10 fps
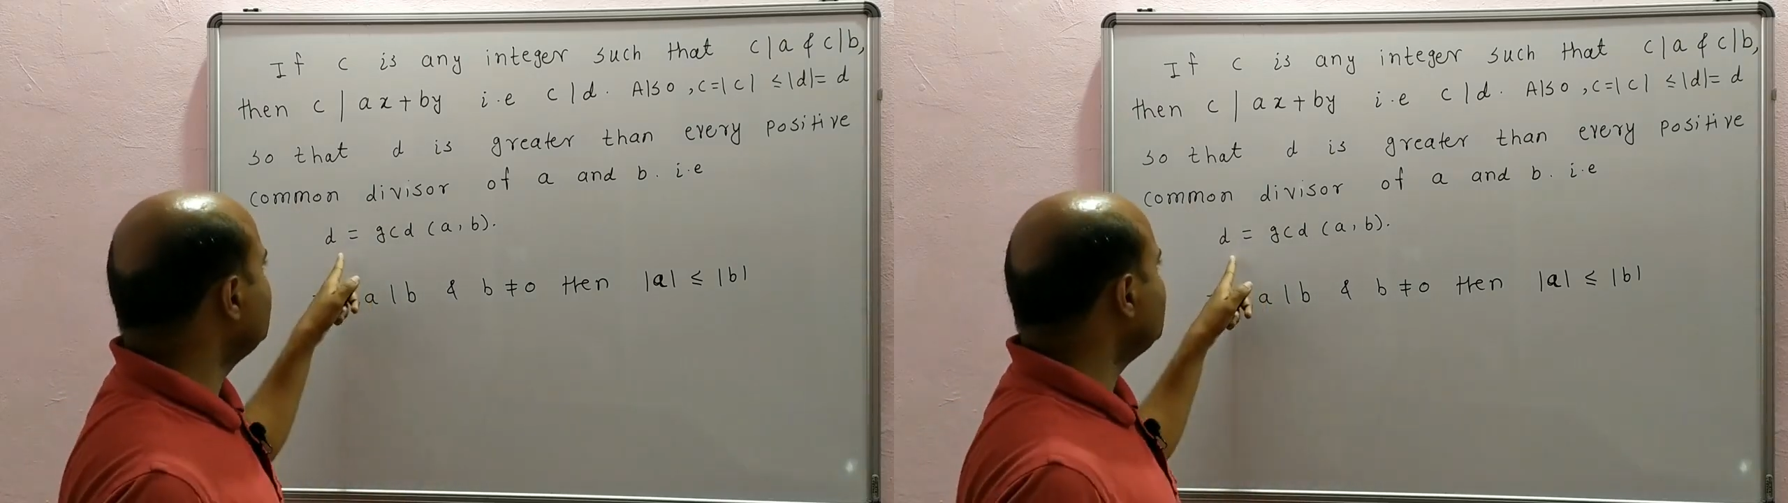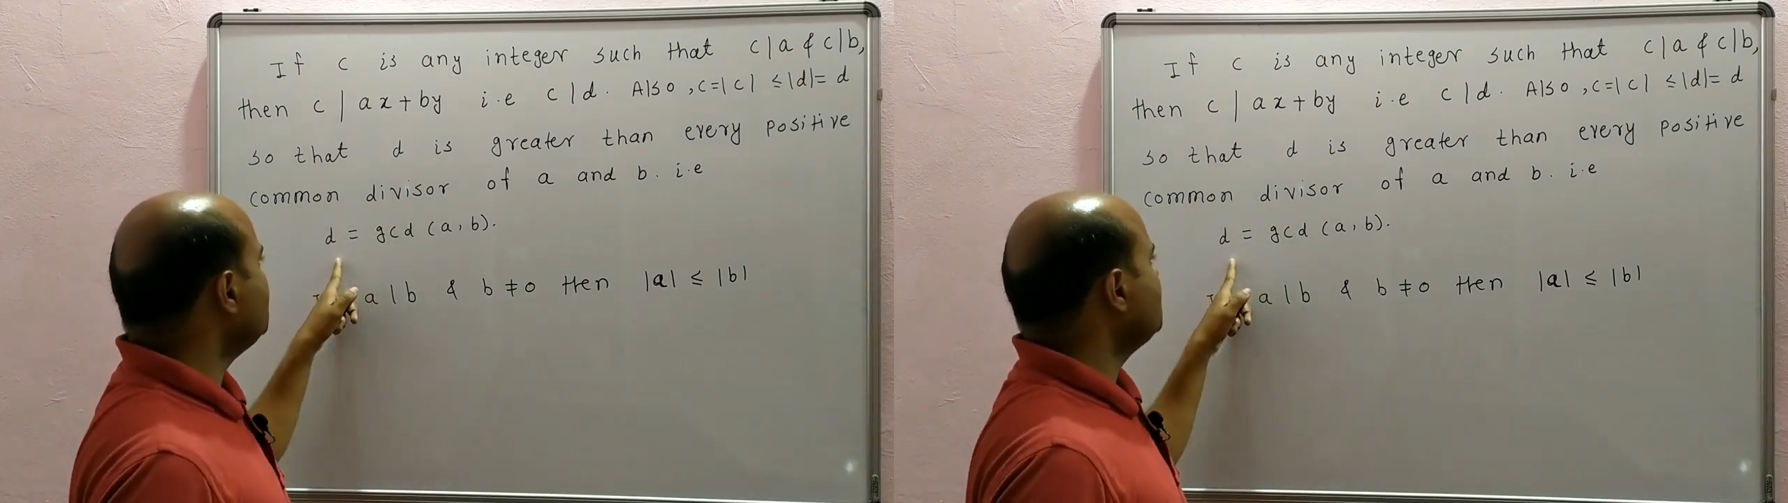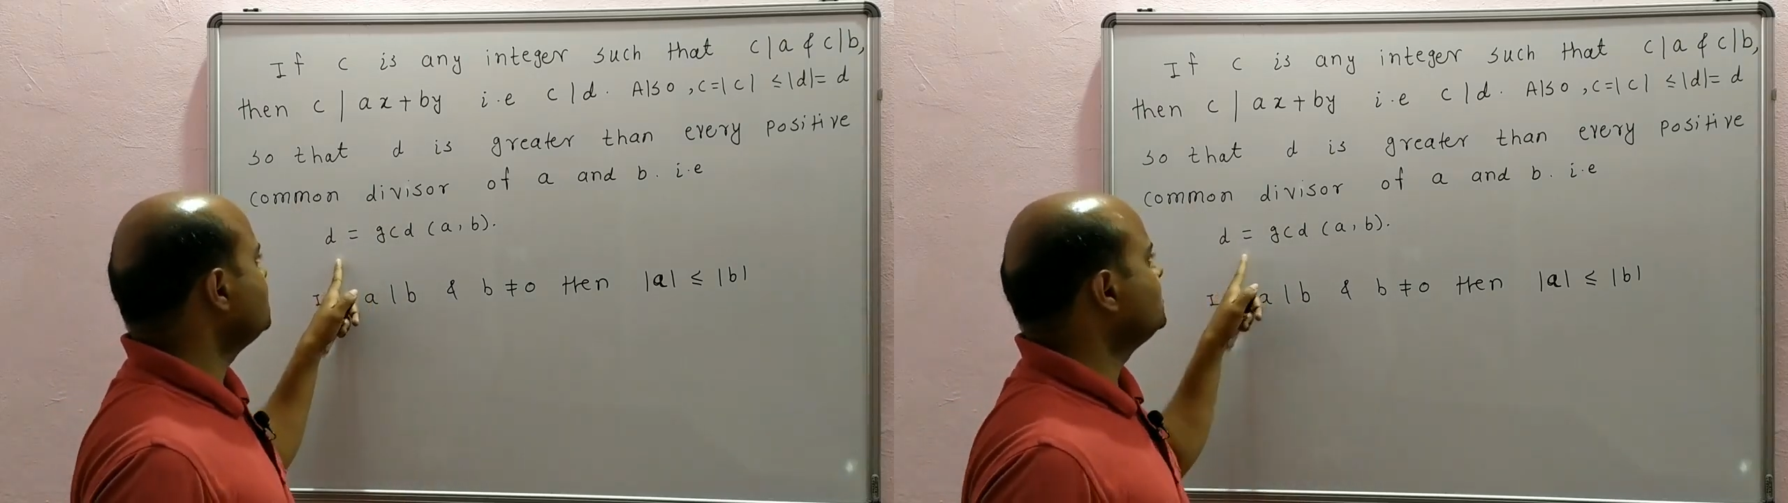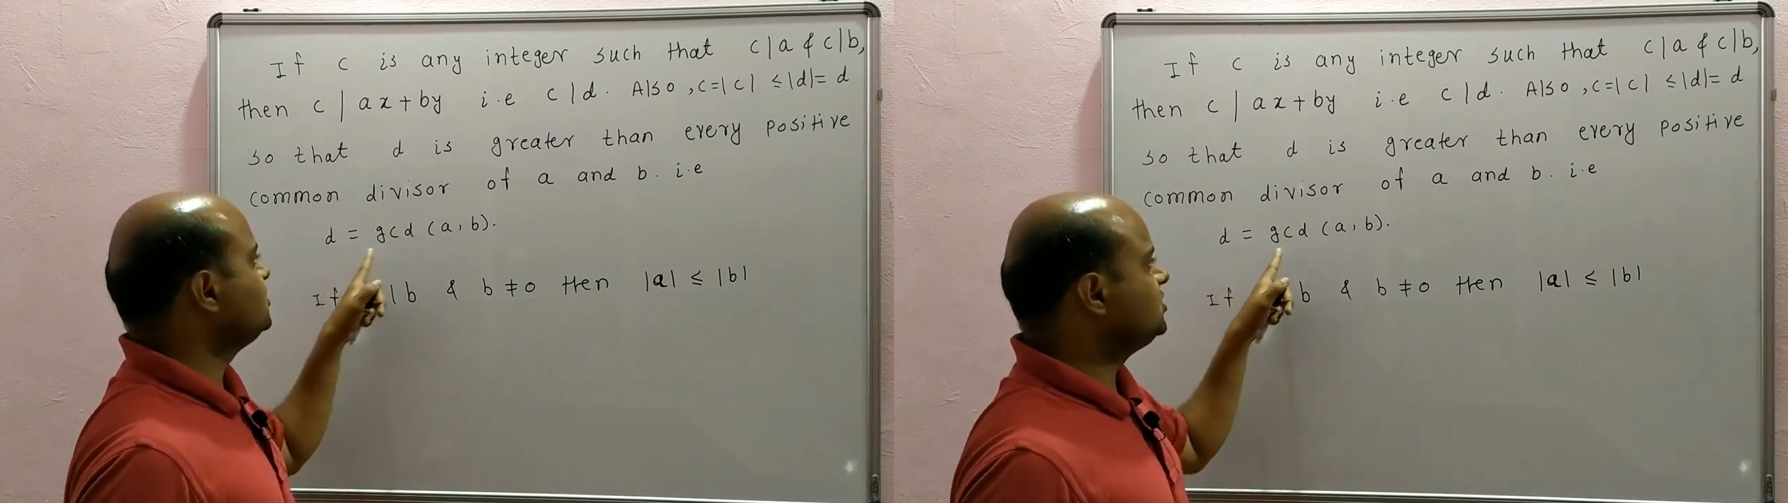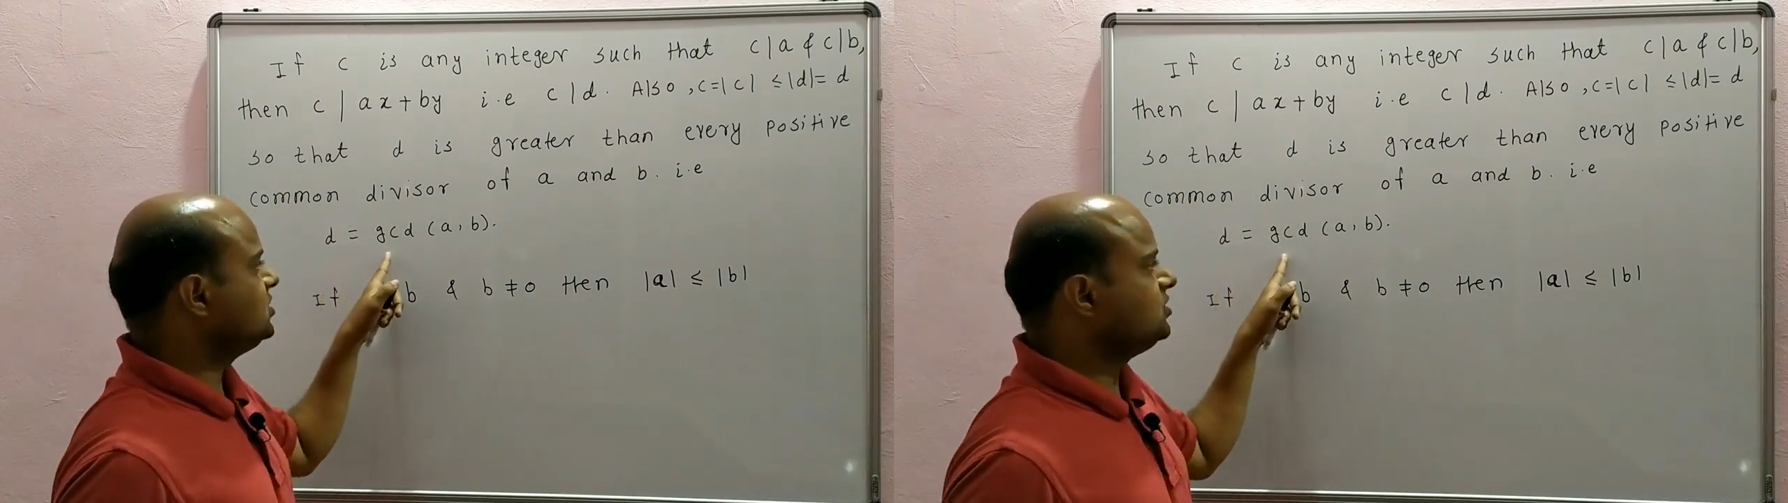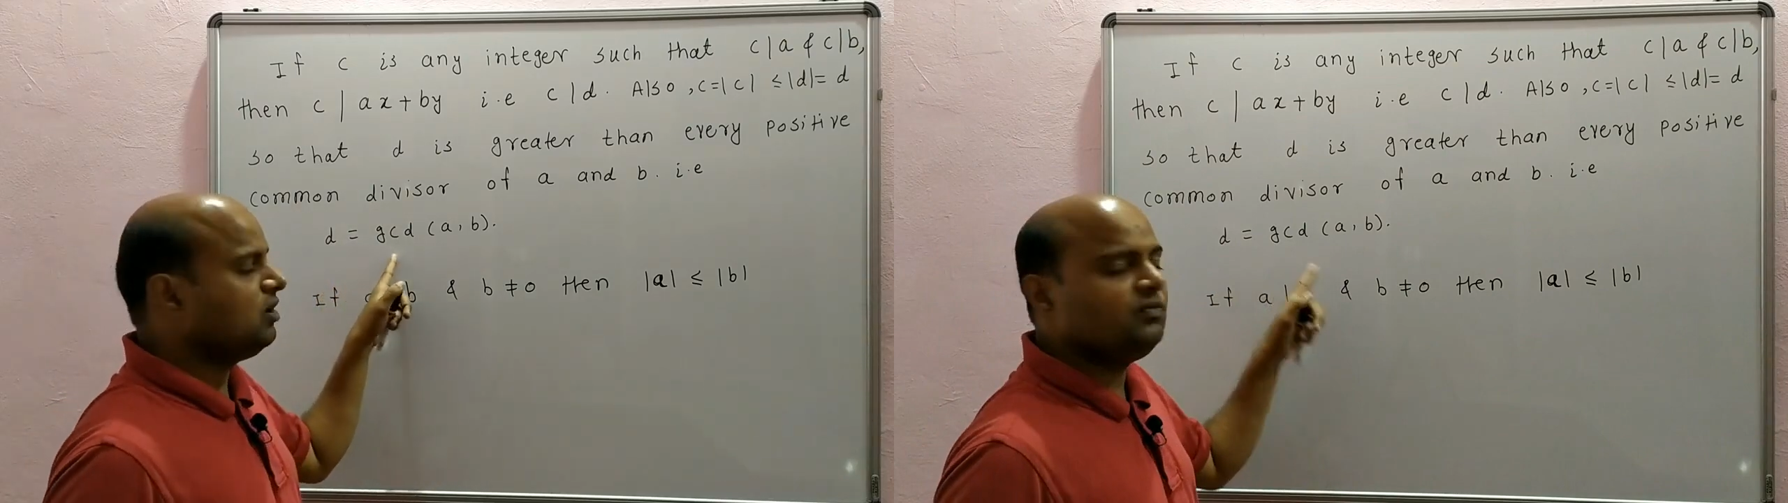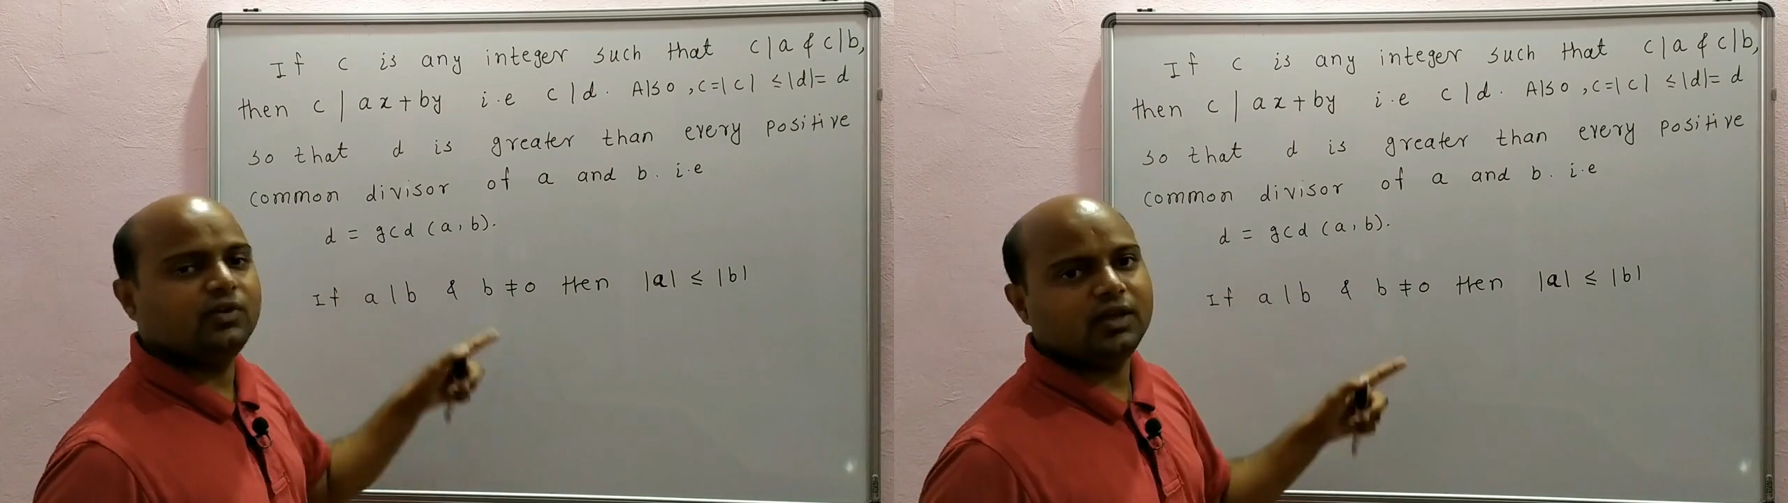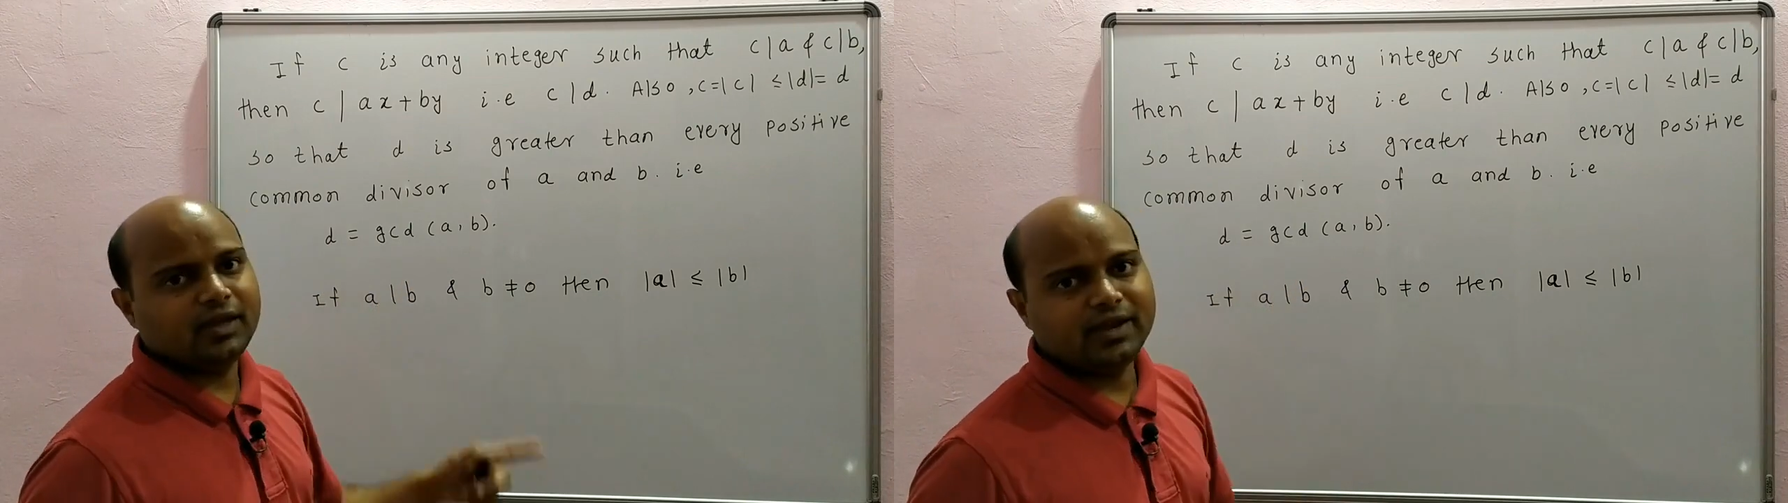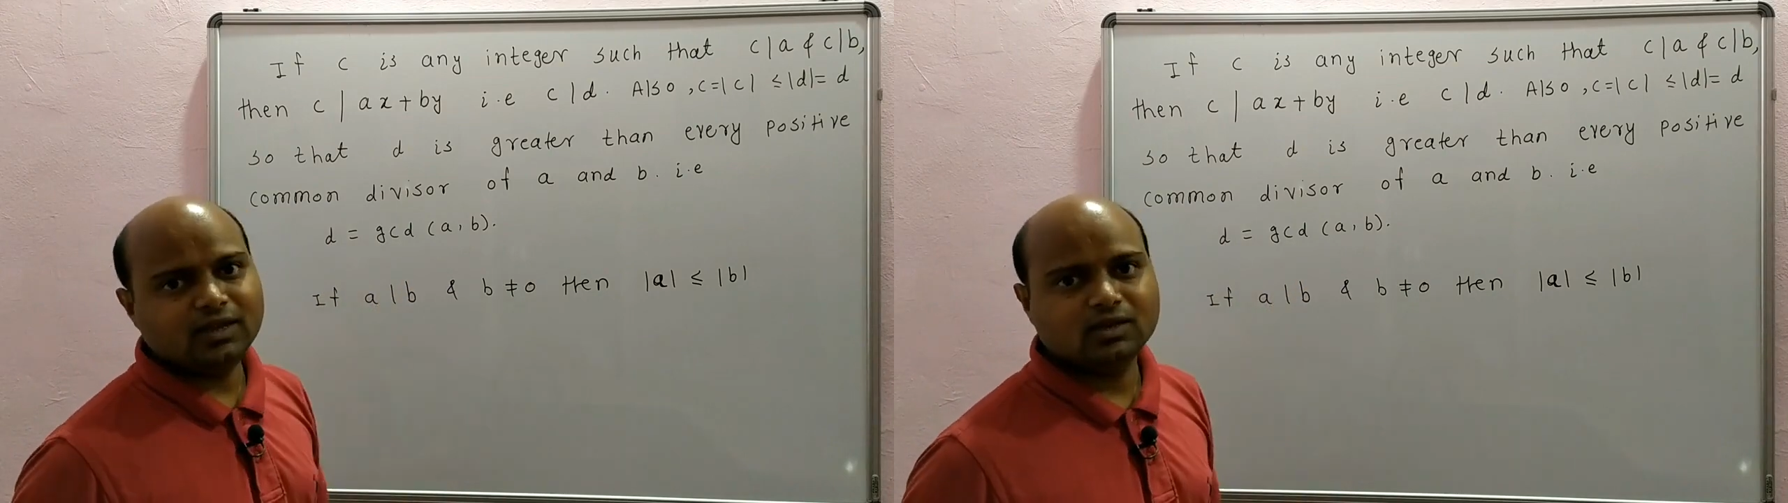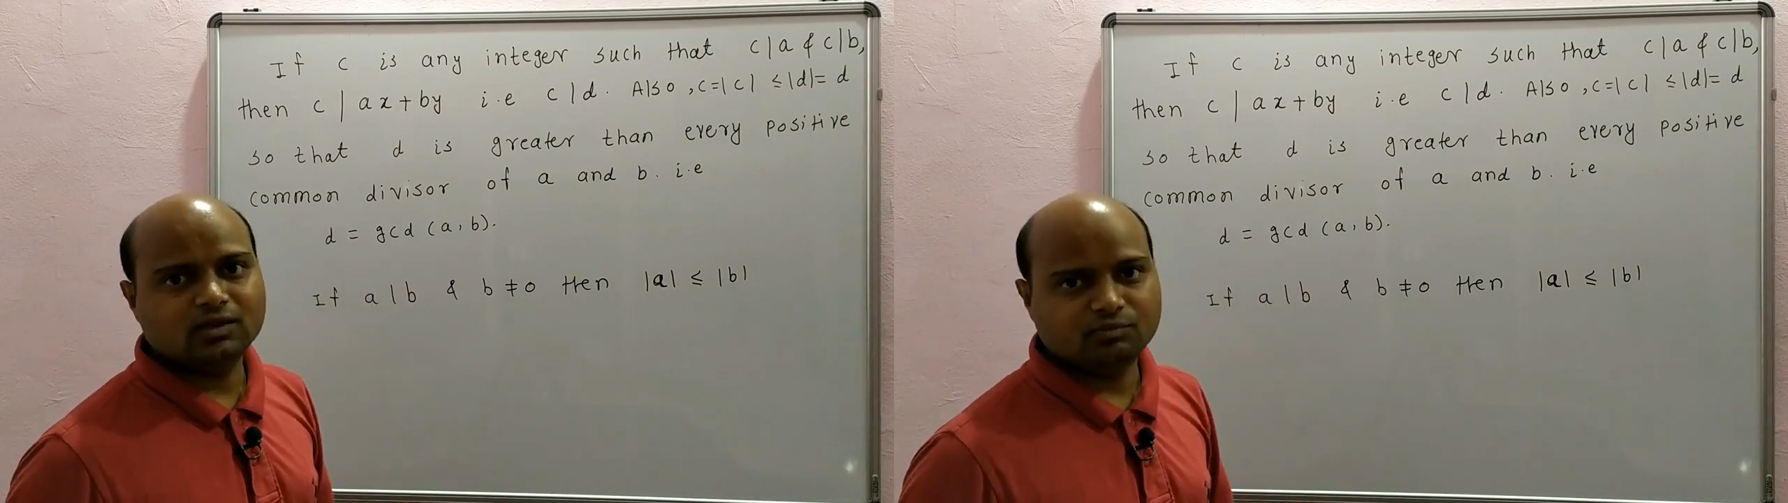D is the GCD of A
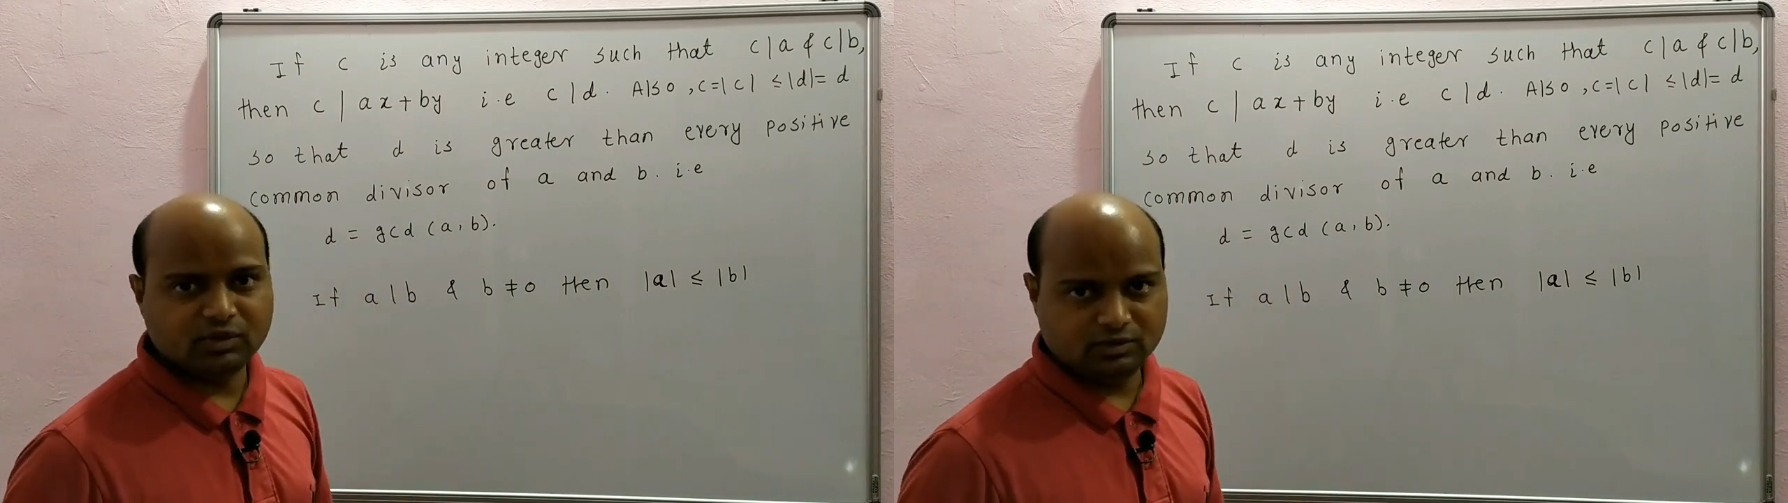and